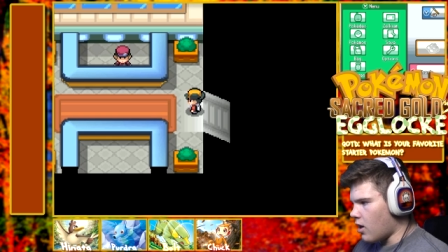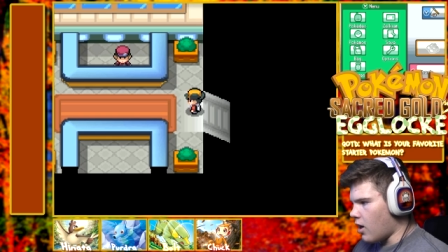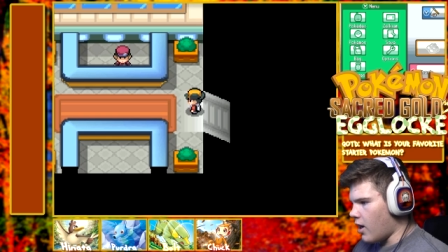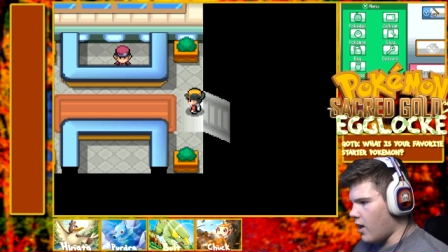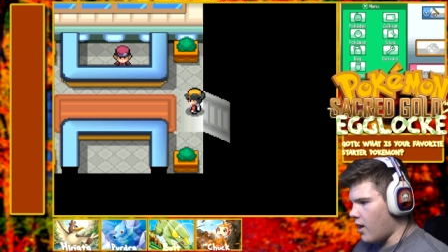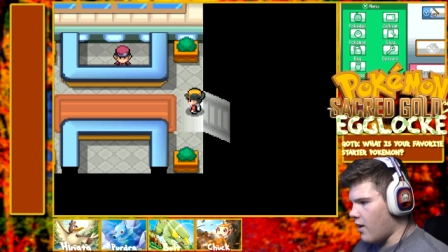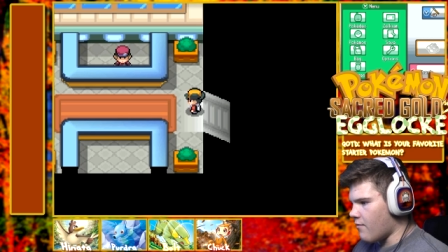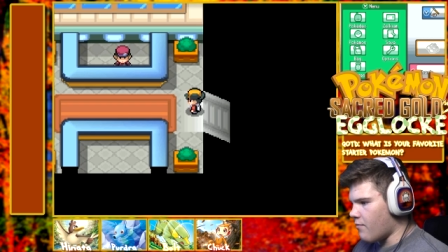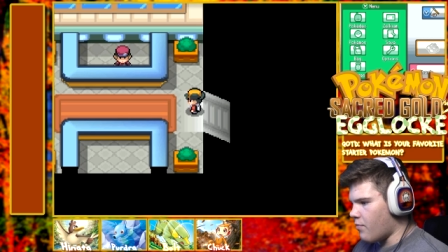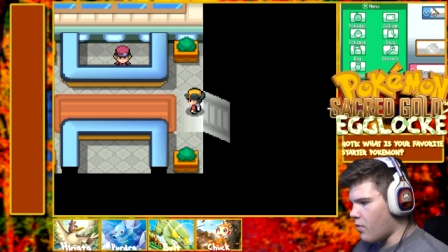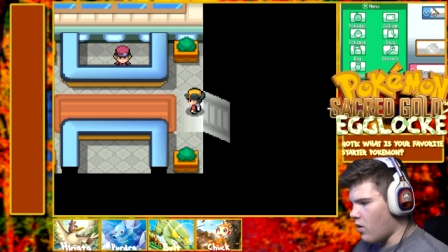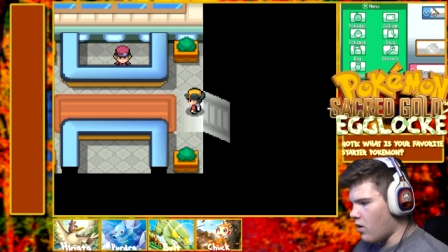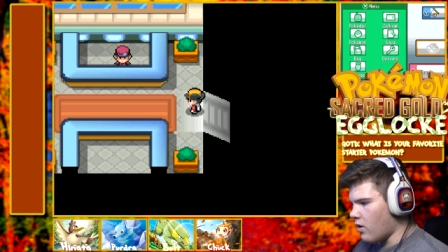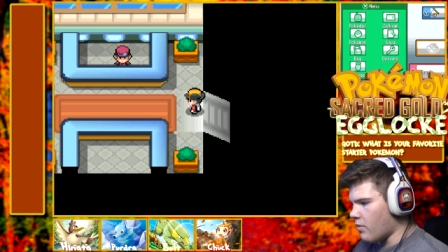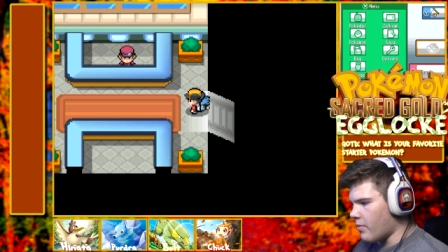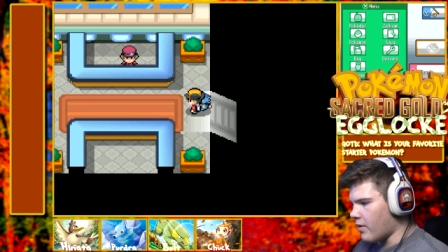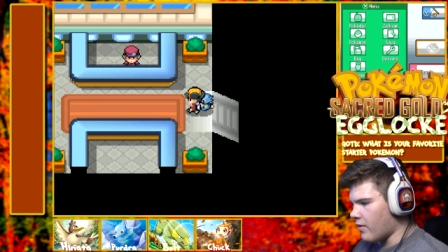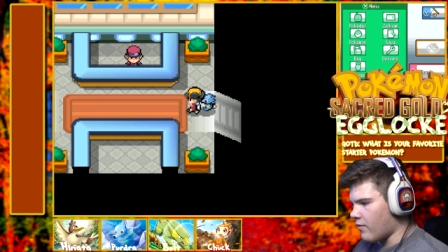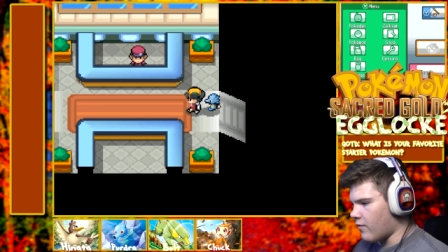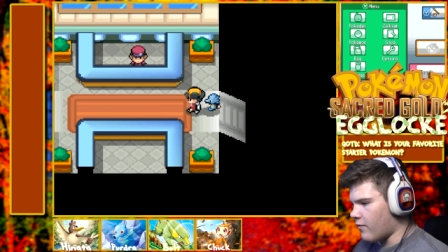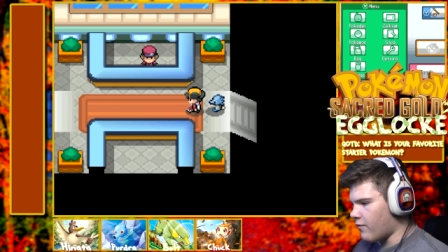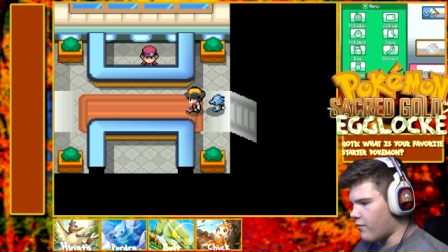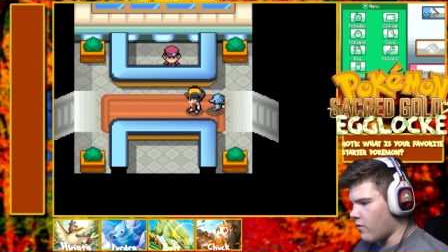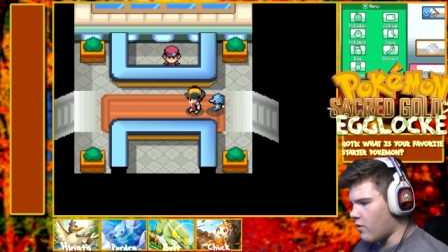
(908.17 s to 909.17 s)
I have
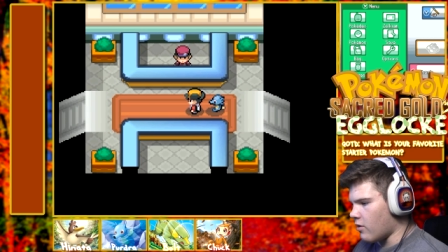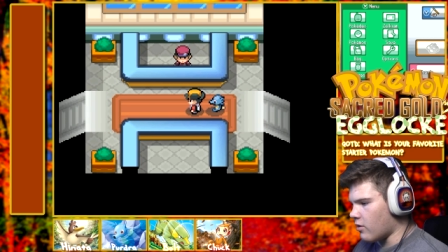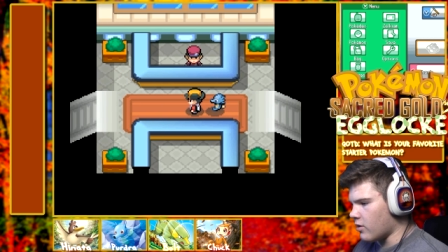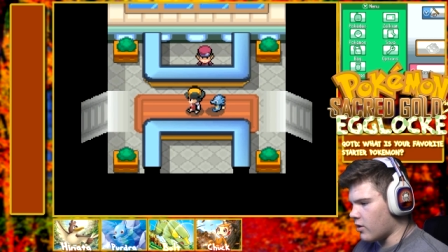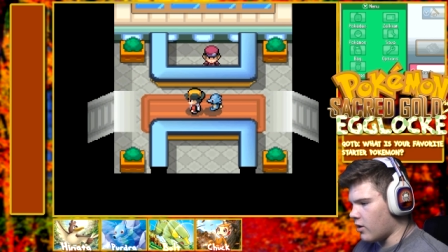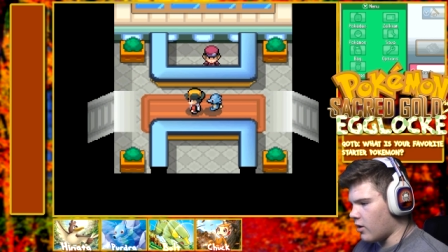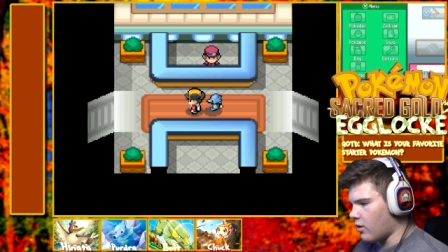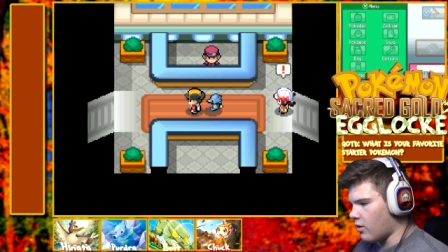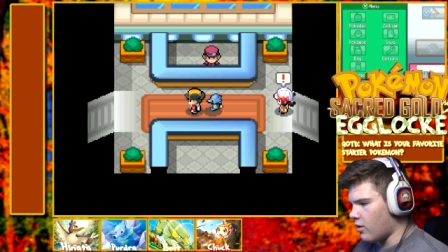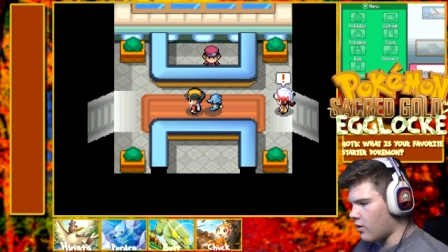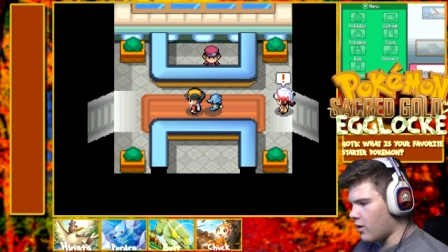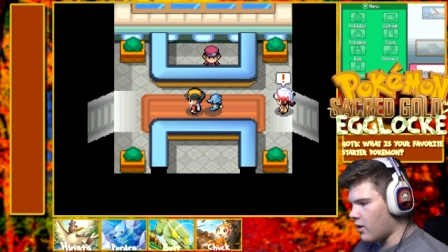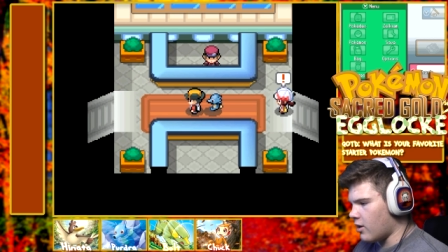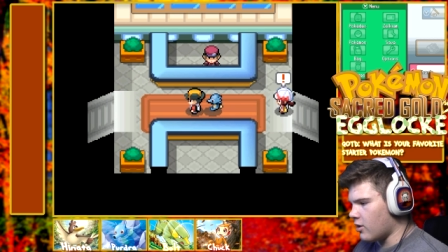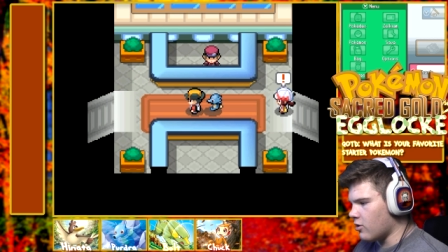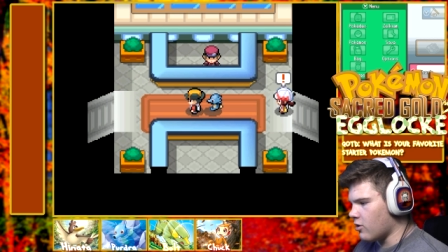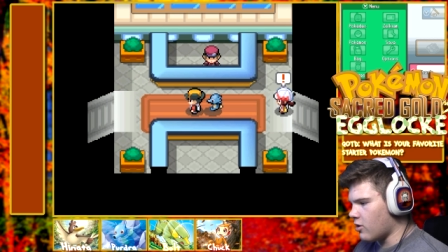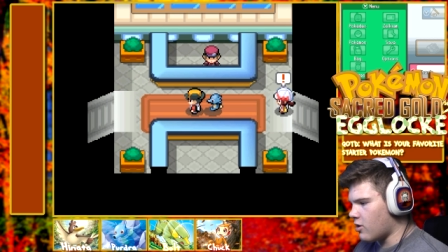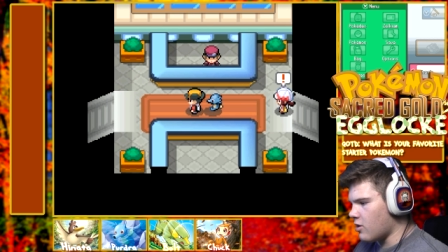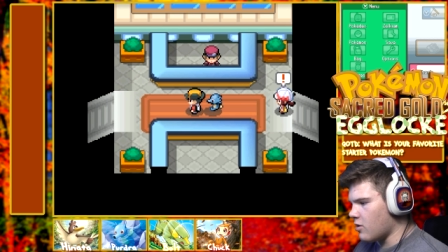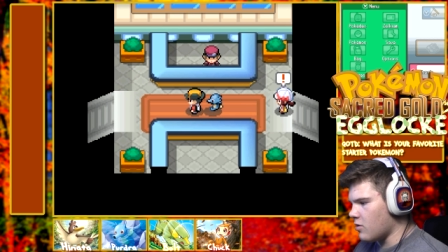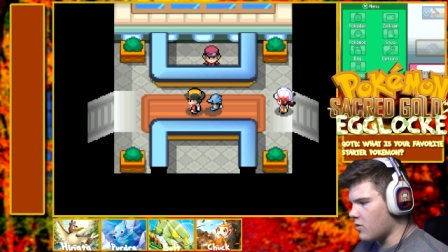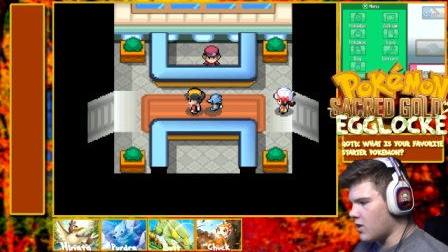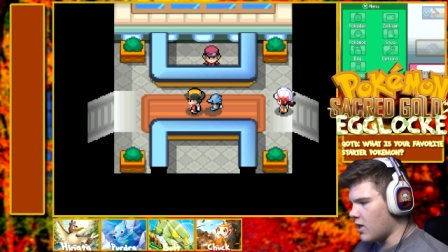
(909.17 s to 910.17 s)
Pokemon for Falkner, and
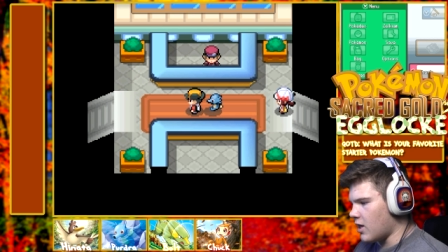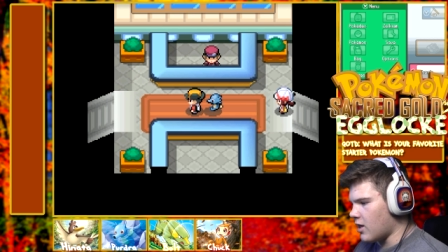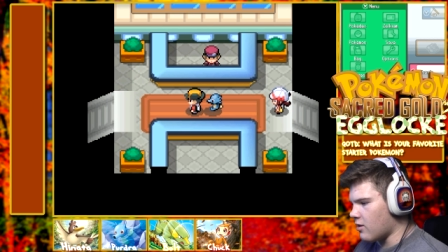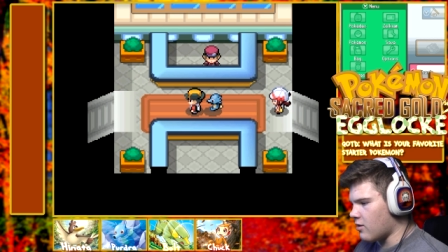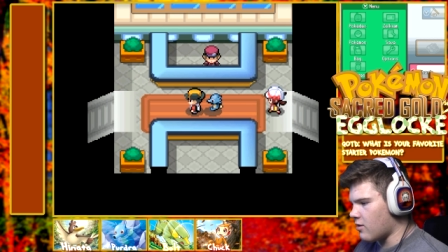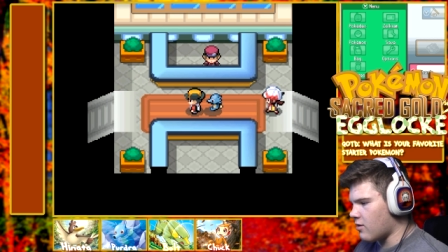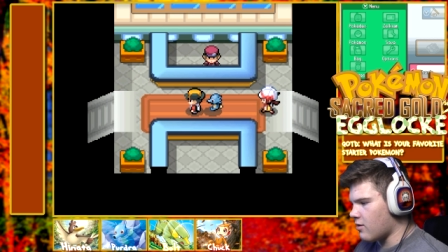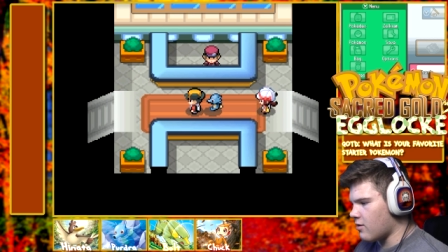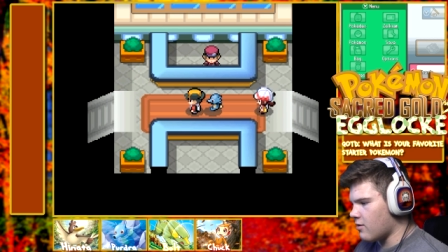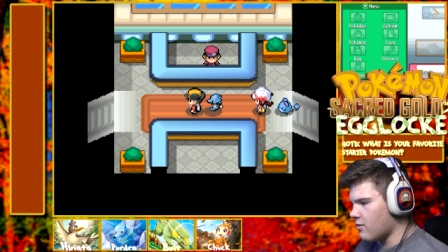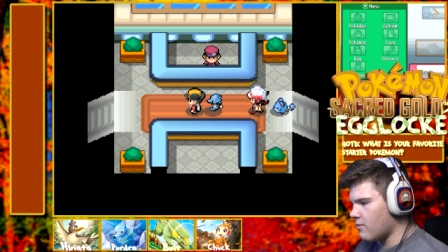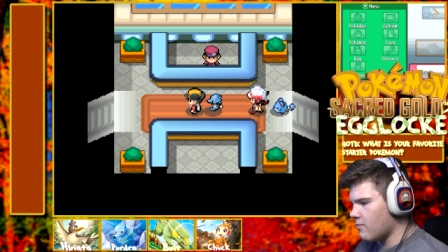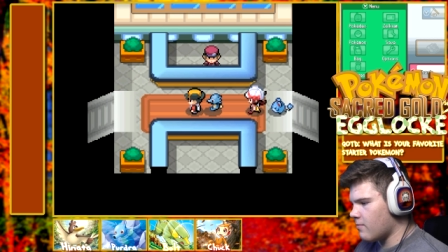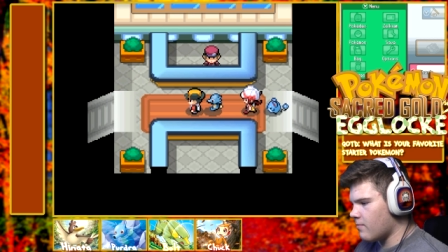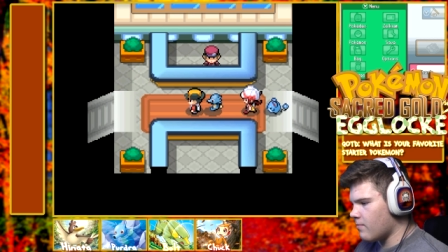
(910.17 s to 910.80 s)
look who it is.